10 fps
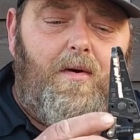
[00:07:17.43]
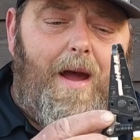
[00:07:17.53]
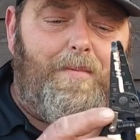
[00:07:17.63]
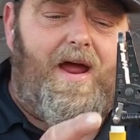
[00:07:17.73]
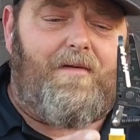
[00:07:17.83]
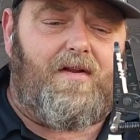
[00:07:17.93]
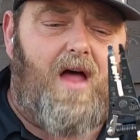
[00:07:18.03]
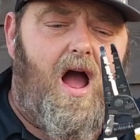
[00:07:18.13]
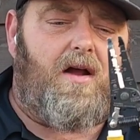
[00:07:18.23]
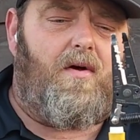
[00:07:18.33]
happen to have a
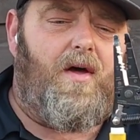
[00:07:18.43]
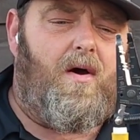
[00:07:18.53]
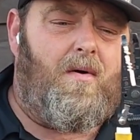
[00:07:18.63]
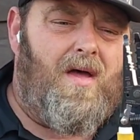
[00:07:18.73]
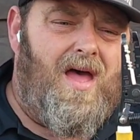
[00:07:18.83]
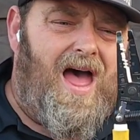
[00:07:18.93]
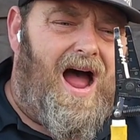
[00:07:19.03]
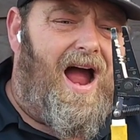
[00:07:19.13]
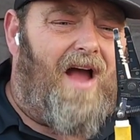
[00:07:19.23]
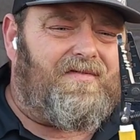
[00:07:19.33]
lock, although
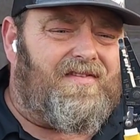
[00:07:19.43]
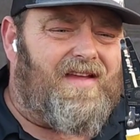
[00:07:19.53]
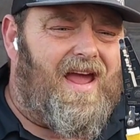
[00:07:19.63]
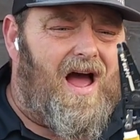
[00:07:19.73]
I have to say